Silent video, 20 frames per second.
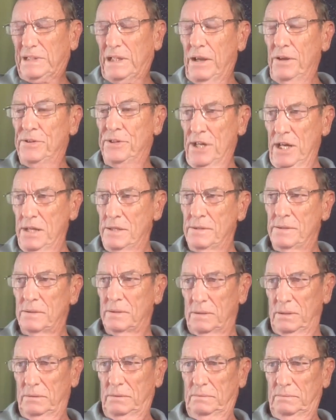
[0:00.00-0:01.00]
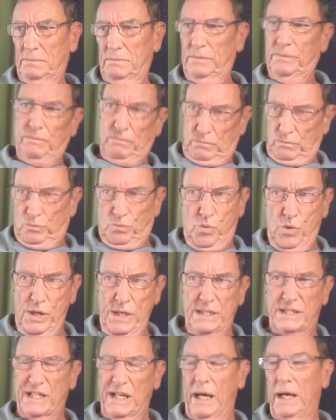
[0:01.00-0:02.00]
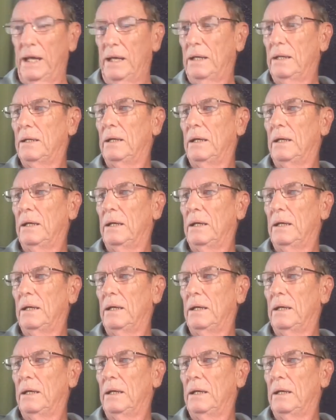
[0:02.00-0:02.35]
Then we say,